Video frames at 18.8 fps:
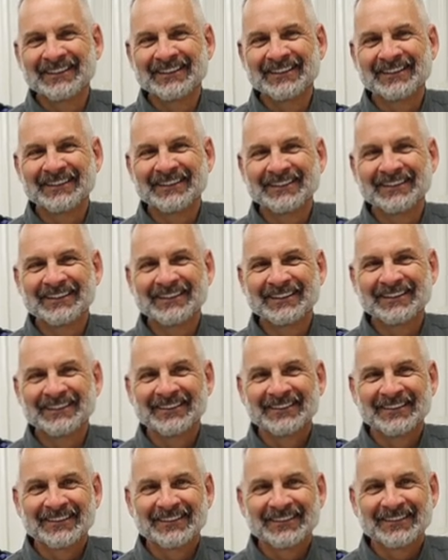
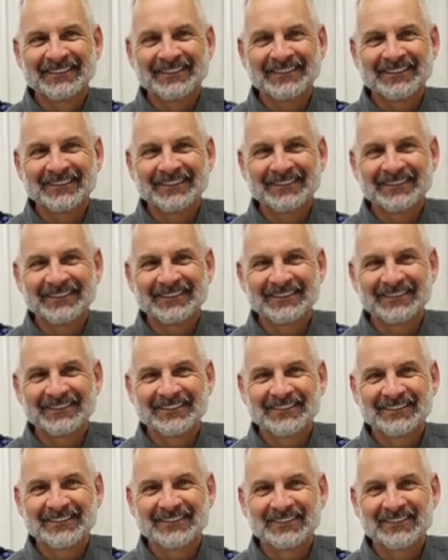
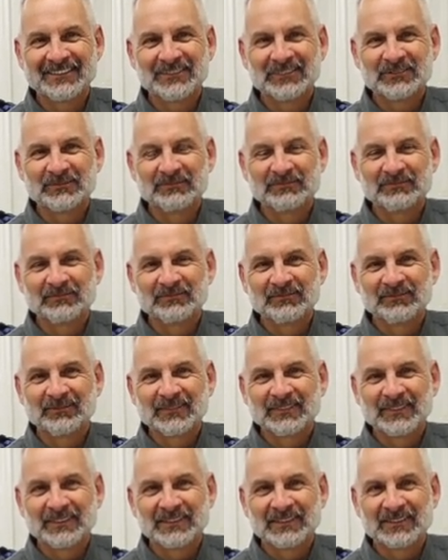
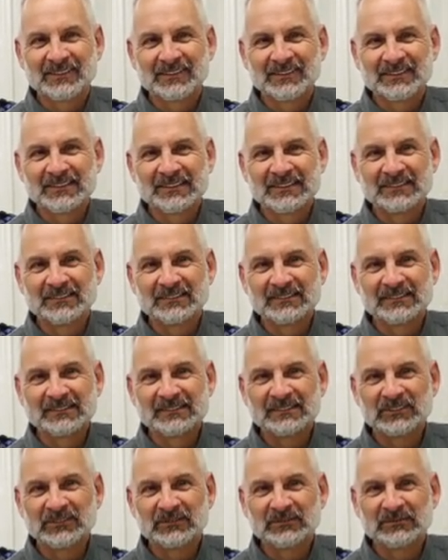
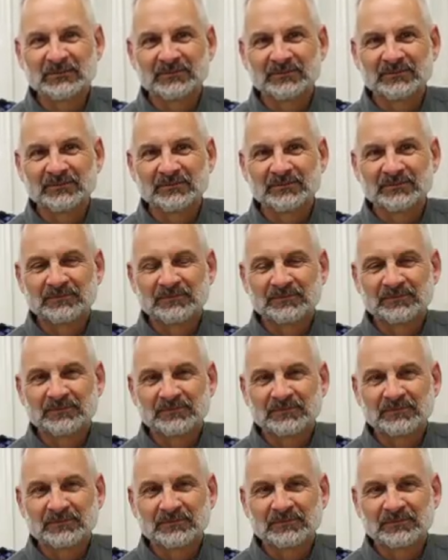
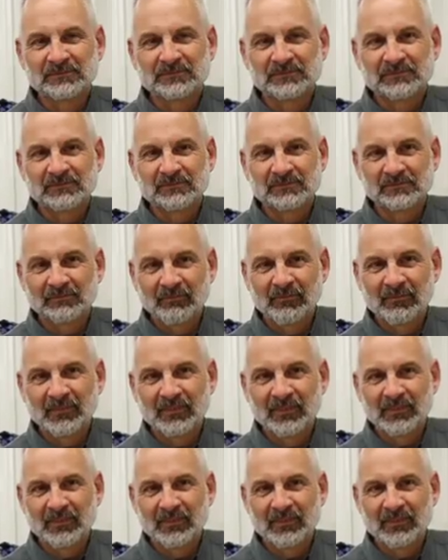[no speech]